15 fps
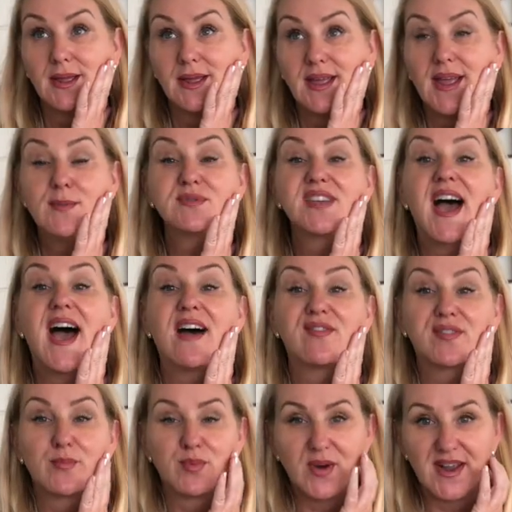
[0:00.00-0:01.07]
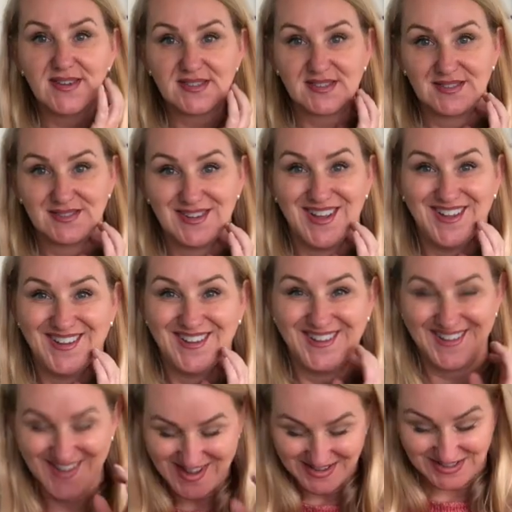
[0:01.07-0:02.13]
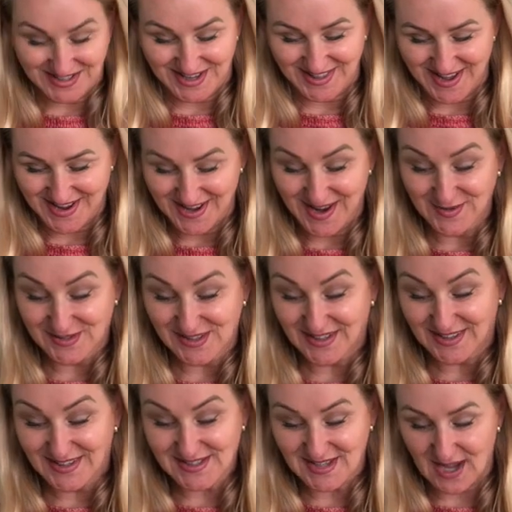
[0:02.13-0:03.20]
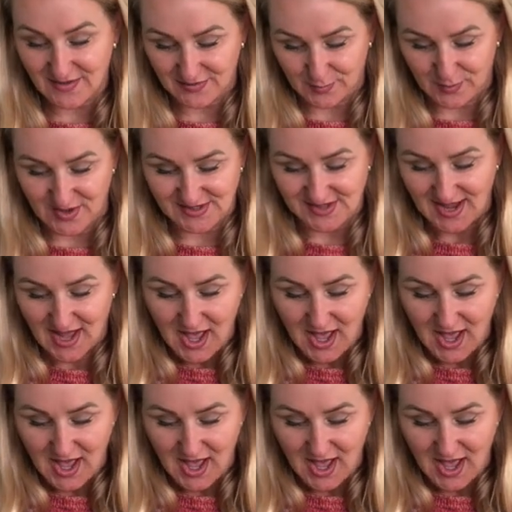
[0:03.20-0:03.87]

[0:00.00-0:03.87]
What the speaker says: It was half the price. Say that. It was at least half the price.